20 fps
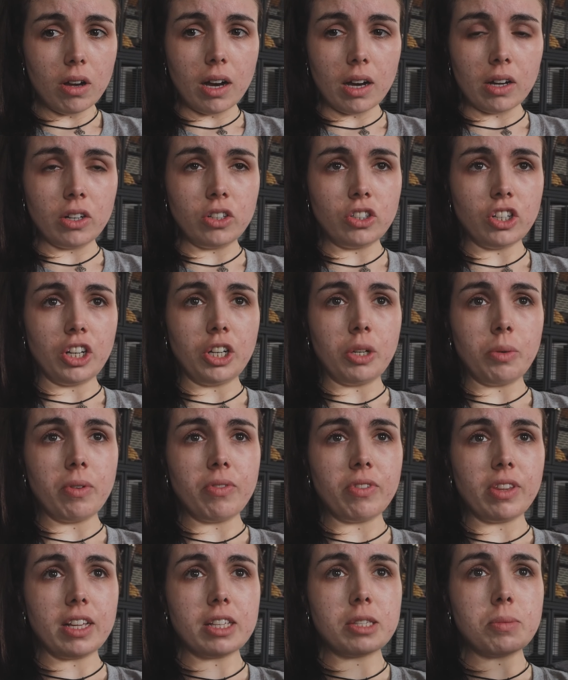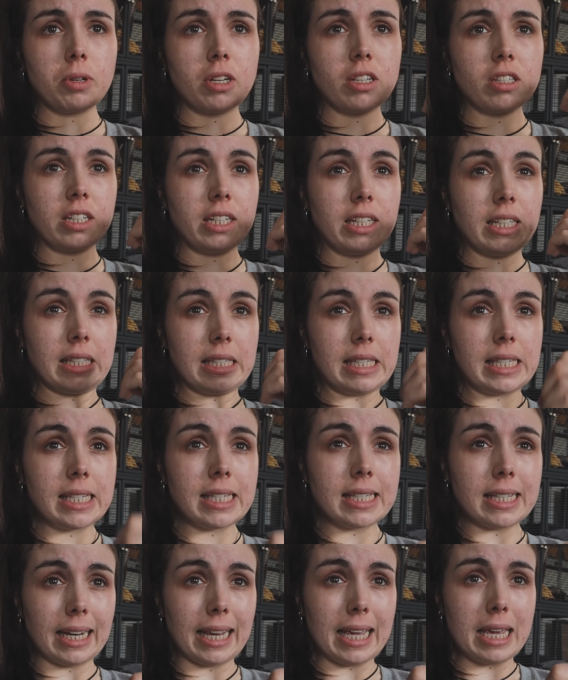And I don't know whether that's because I didn't
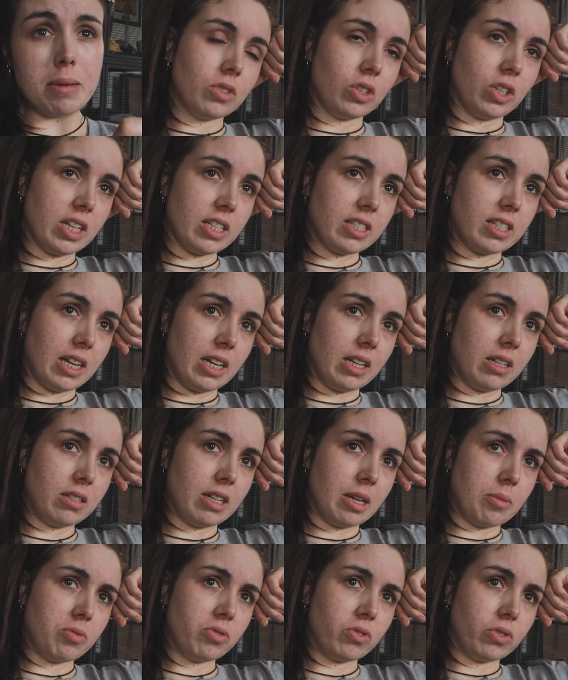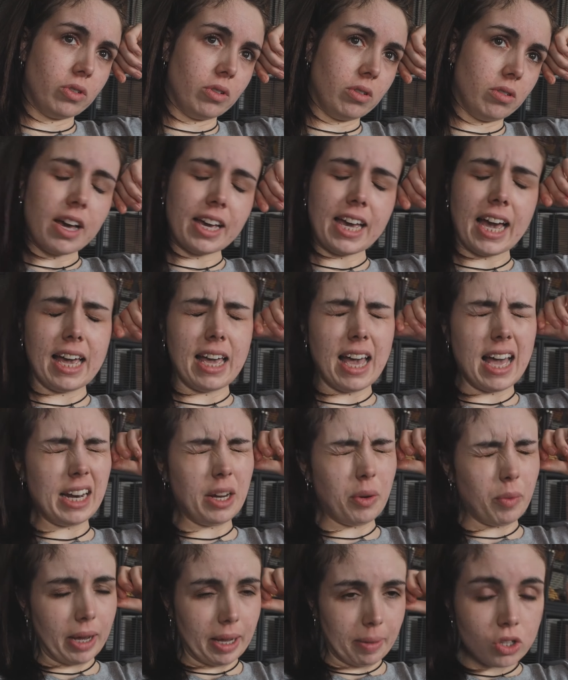sleep. Not yesterday, the day before. Okay,
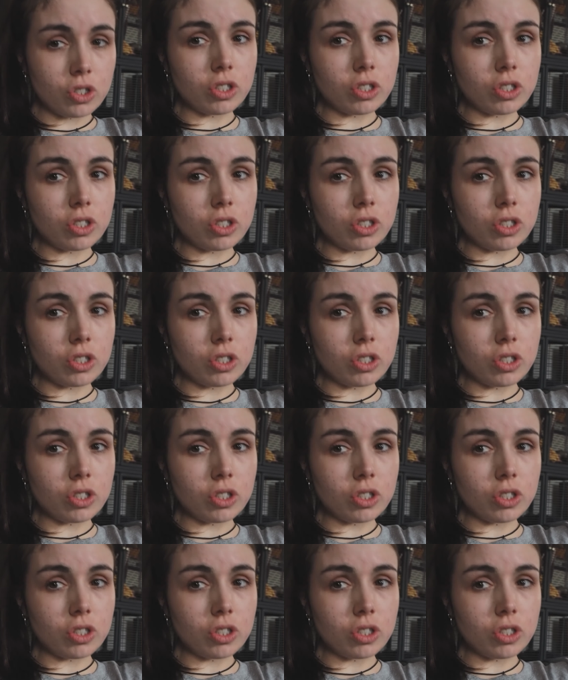anyway.